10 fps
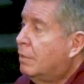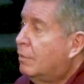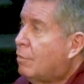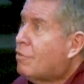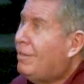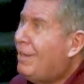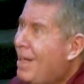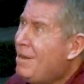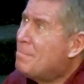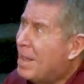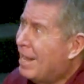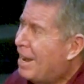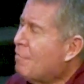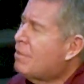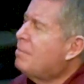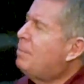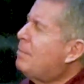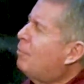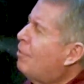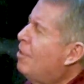There's a lot of bad. I've seen
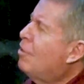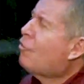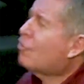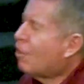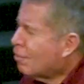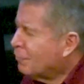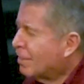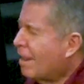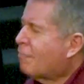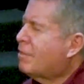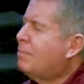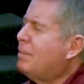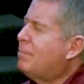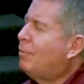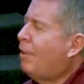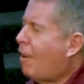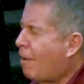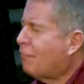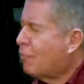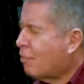people starving. I've seen people
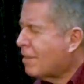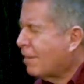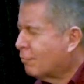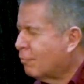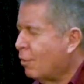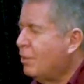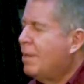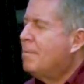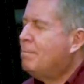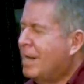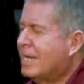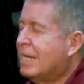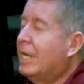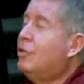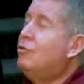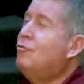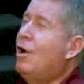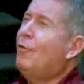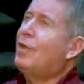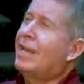off the side of the road begging. And you
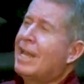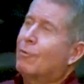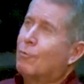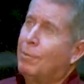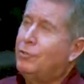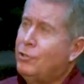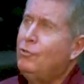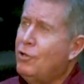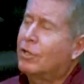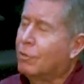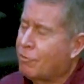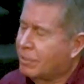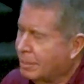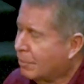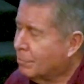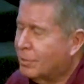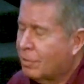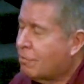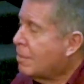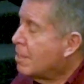know they can't rub two nickels together
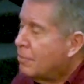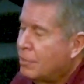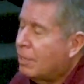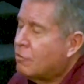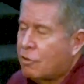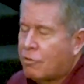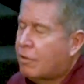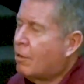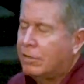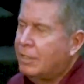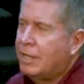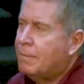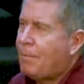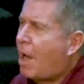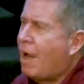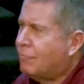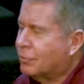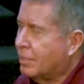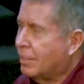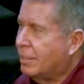because they just are in
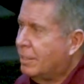poverty.